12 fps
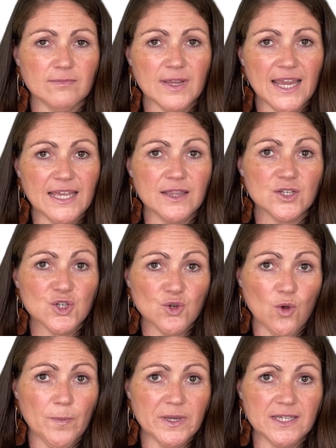in the
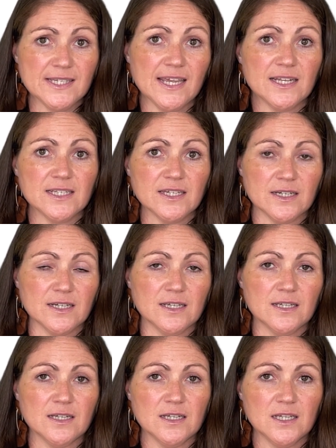shopping centre
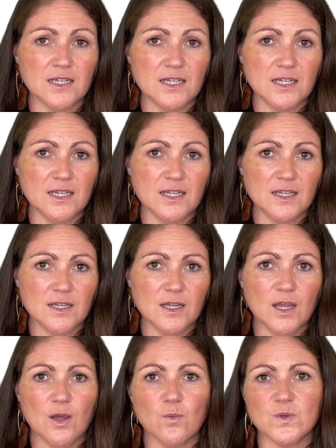
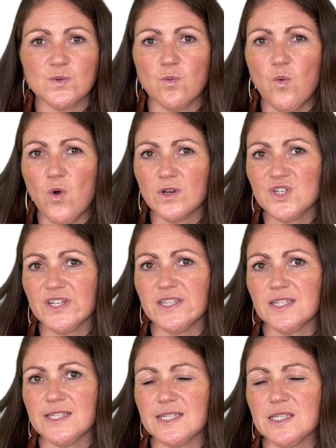was watching the
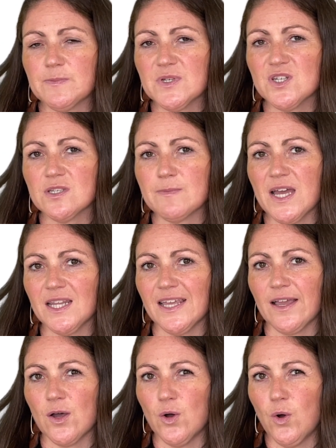suspicious man
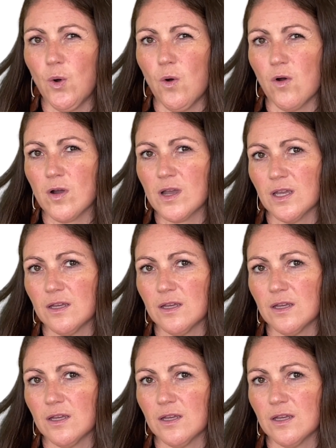like a hawk.